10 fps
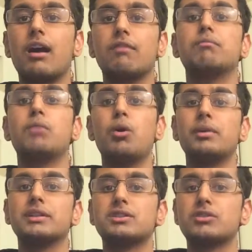of
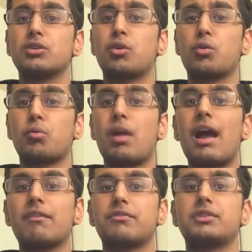moments to
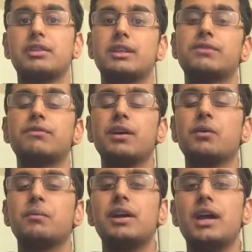craft this
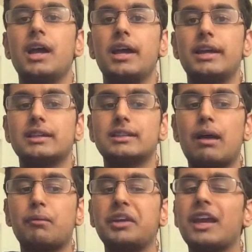film, is
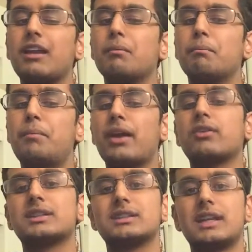that we get a
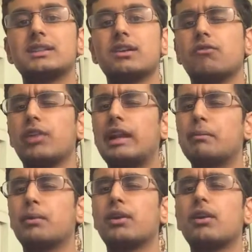better sense of Lady
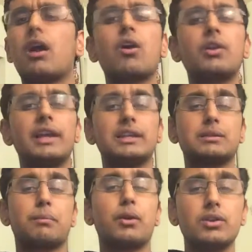Bird not only as
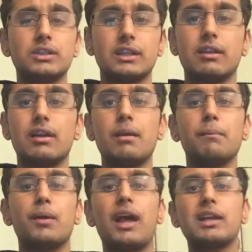a person,
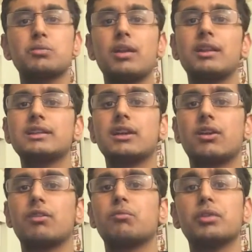but as well as
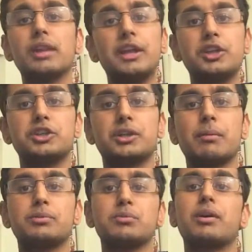her
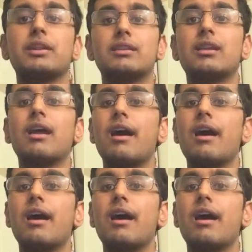relationships with